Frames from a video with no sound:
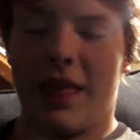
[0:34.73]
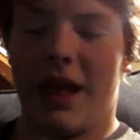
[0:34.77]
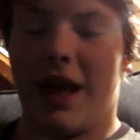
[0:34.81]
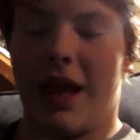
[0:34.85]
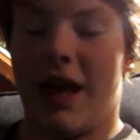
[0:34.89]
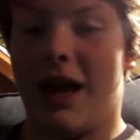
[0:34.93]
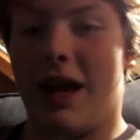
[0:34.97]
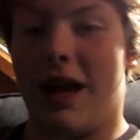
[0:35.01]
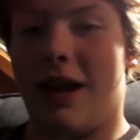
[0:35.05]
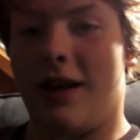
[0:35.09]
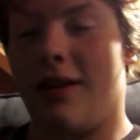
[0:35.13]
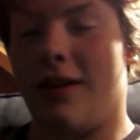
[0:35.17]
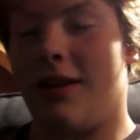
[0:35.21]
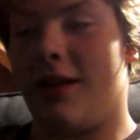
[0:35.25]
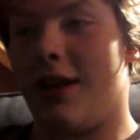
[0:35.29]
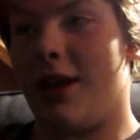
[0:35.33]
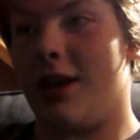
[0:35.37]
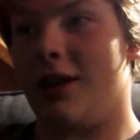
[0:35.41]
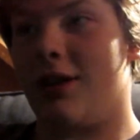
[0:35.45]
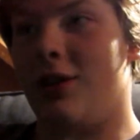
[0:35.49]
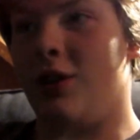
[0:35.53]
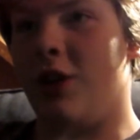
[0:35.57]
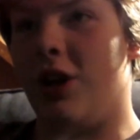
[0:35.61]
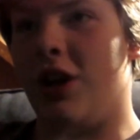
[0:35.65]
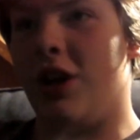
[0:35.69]
and
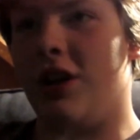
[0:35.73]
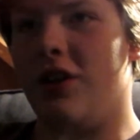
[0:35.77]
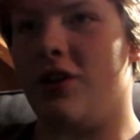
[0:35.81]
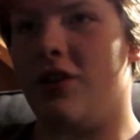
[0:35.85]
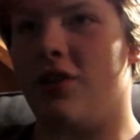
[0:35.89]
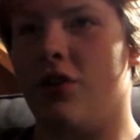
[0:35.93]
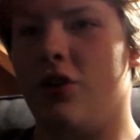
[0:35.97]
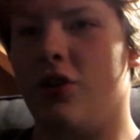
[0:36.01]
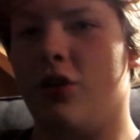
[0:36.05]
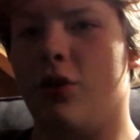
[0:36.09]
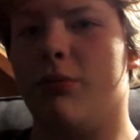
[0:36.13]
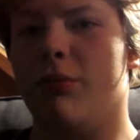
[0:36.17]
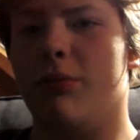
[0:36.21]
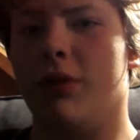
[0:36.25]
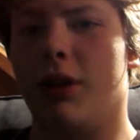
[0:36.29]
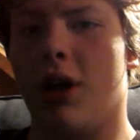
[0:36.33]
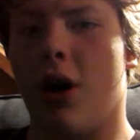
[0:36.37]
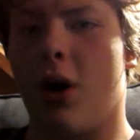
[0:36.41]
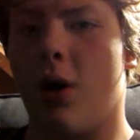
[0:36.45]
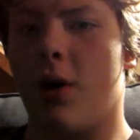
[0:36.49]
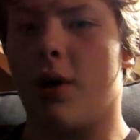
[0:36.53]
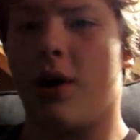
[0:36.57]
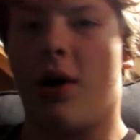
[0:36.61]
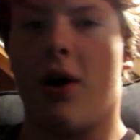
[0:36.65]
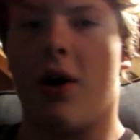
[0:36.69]
then you need to
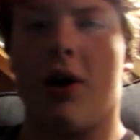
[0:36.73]
blow